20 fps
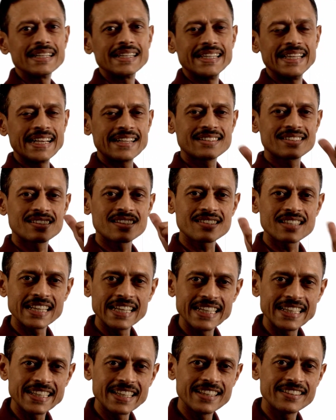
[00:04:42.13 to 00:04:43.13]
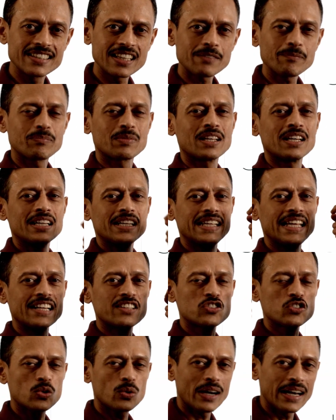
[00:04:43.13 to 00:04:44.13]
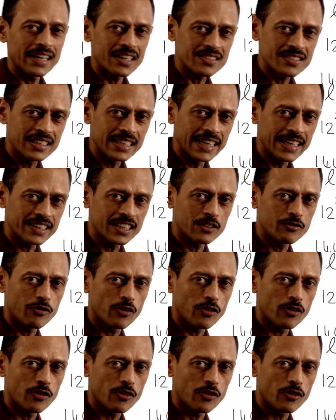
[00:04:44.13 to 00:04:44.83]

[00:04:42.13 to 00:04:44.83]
X is an integer, x square is greater than